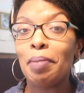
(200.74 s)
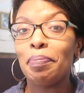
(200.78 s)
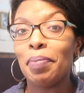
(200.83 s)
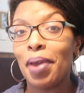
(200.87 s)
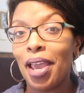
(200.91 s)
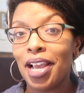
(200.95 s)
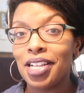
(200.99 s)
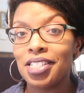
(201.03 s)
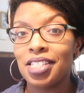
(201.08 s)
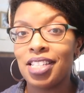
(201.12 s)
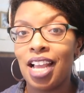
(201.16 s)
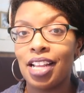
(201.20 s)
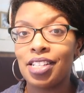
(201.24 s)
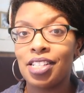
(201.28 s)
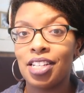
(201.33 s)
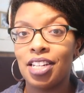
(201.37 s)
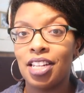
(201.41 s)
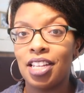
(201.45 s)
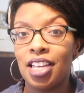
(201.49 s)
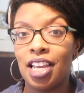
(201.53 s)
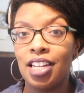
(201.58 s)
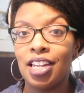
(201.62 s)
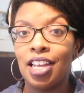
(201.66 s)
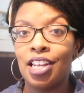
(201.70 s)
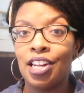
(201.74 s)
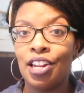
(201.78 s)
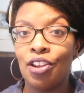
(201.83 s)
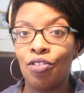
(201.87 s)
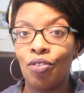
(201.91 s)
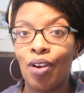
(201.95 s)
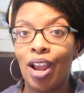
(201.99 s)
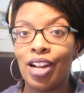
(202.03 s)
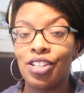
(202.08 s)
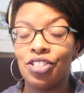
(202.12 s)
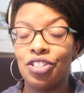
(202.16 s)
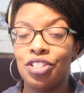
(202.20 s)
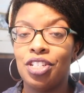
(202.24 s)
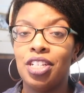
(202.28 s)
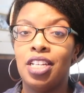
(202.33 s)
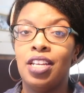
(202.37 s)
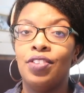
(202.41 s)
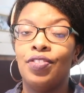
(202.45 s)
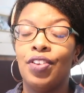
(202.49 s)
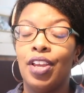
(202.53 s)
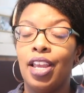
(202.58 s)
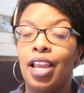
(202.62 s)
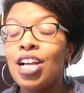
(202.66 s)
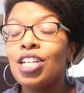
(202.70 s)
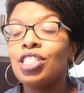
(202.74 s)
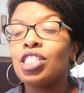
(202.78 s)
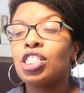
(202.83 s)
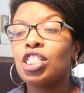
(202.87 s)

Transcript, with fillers: best not to look at any ratchet TV.